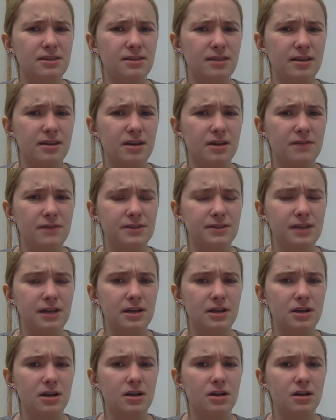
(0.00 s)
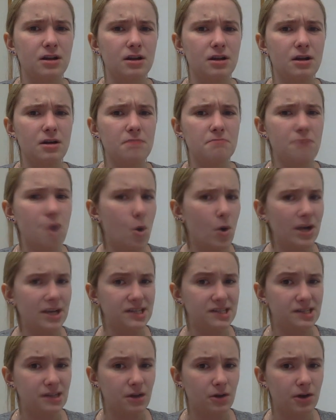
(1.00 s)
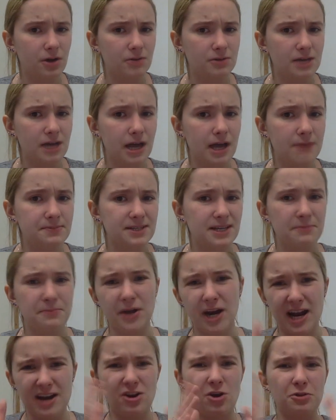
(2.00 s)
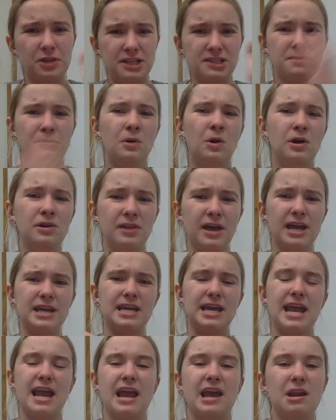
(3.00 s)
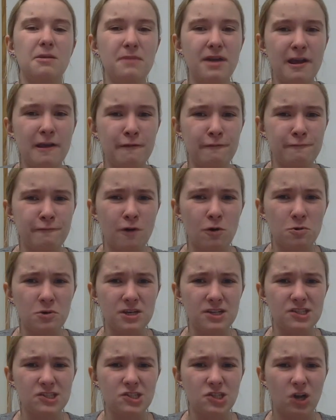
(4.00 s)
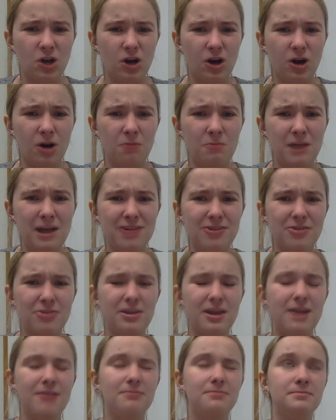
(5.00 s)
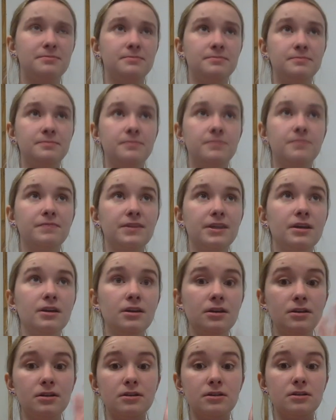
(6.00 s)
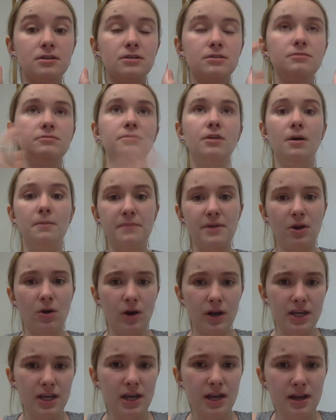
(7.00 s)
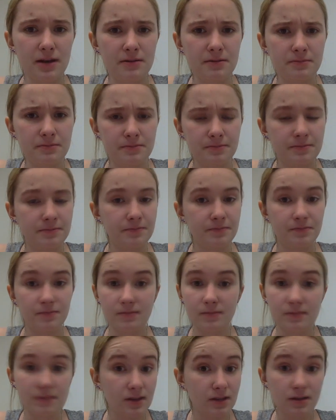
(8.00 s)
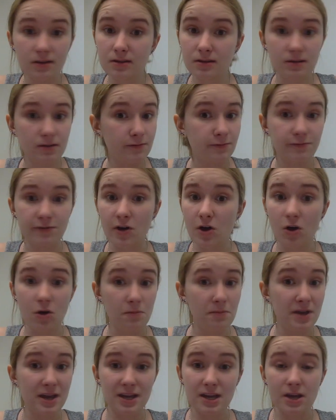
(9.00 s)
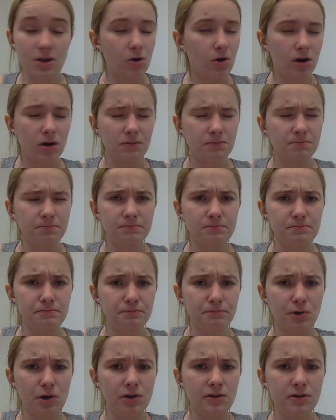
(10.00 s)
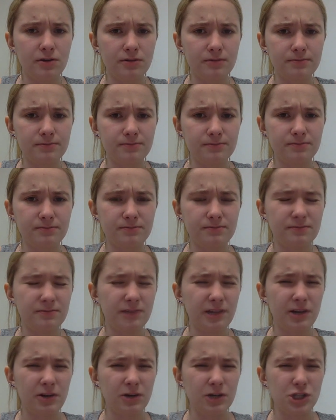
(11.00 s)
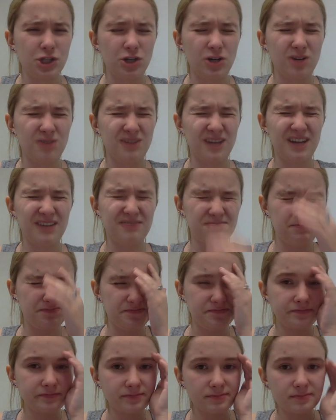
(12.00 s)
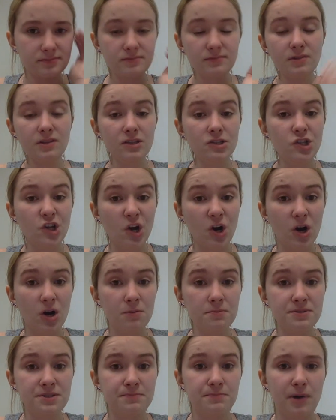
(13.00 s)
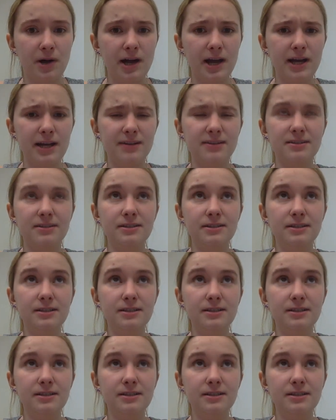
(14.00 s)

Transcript: think of is like moe stereotypes, but I know that's a more like anime focused term rather than American filmmaking or book literature like terms, but